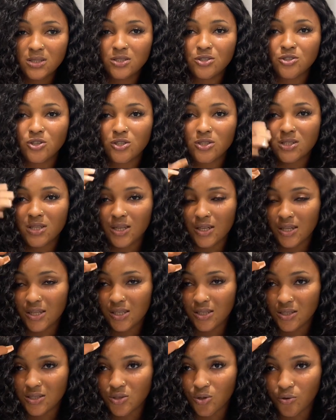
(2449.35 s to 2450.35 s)
It's just a
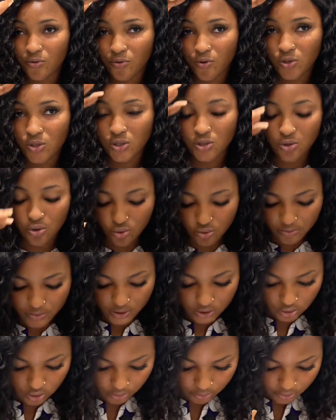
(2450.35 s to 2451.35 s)
list of all the
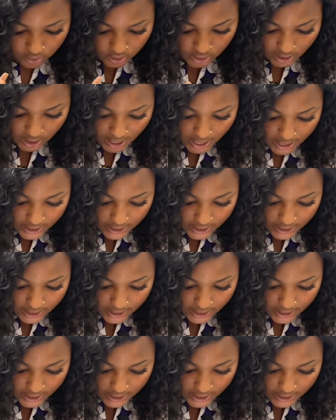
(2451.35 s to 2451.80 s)
documents you uploaded.